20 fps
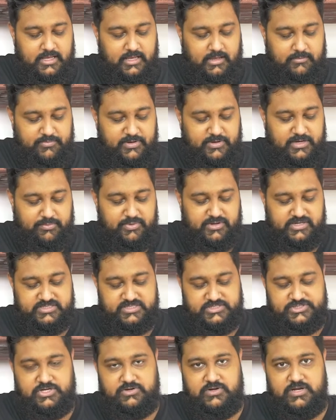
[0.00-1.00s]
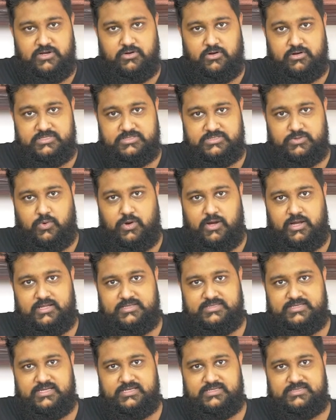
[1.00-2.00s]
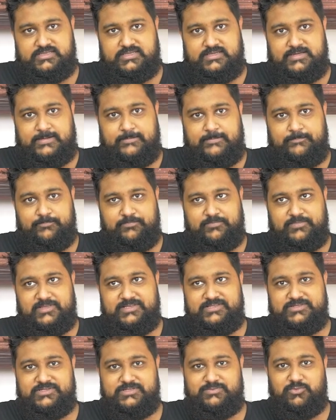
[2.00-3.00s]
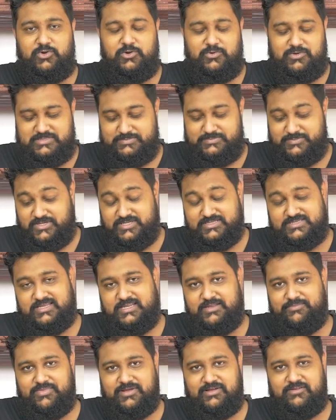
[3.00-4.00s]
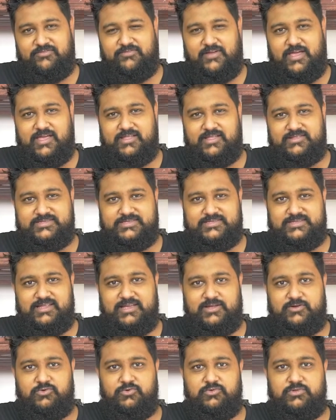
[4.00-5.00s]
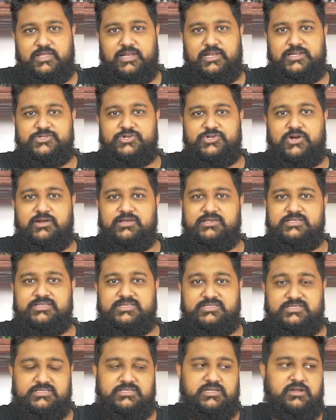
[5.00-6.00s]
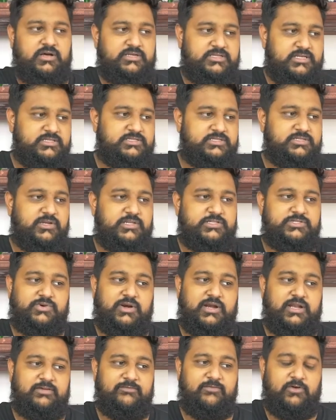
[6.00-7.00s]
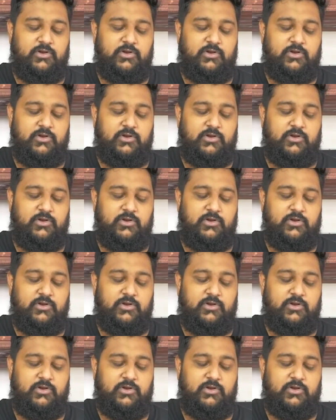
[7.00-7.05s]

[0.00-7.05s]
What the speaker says: bigger printers are generally not as quiet as your smaller ones, because they need bigger fans to like cool the electronics, because it's running for